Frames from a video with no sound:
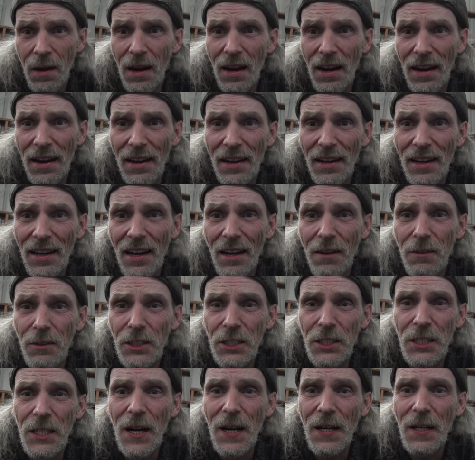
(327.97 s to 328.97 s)
And I
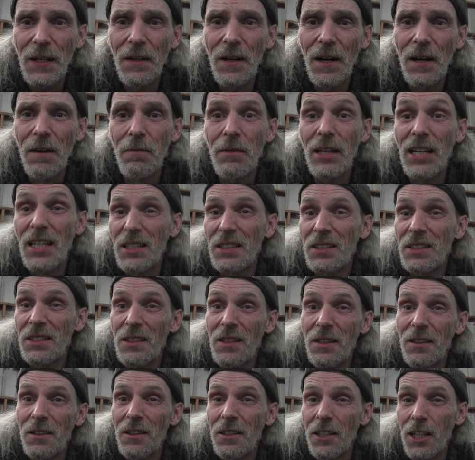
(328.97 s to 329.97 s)
was checking her out because, you
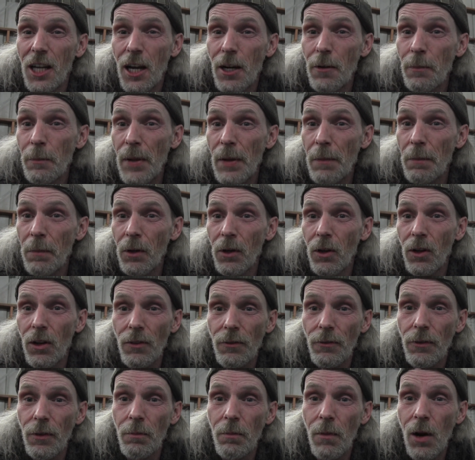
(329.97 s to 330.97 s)
know, a lot of people
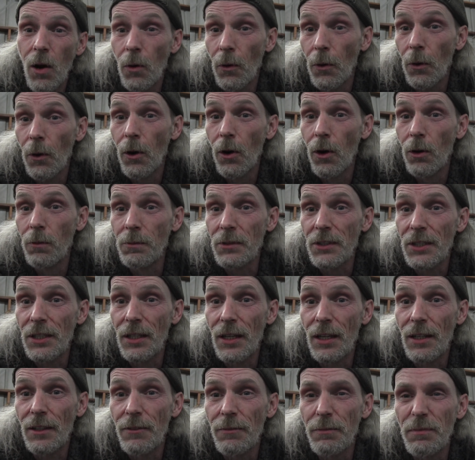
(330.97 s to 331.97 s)
look for motorhome
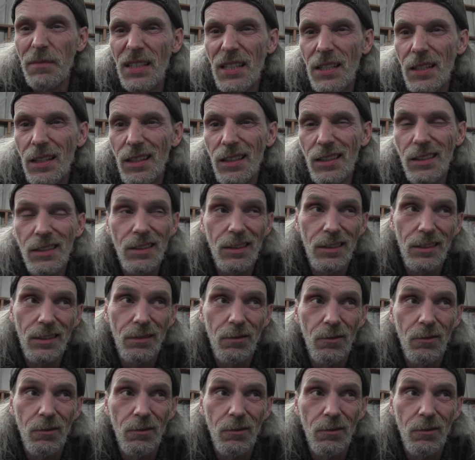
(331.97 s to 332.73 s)
stuff because,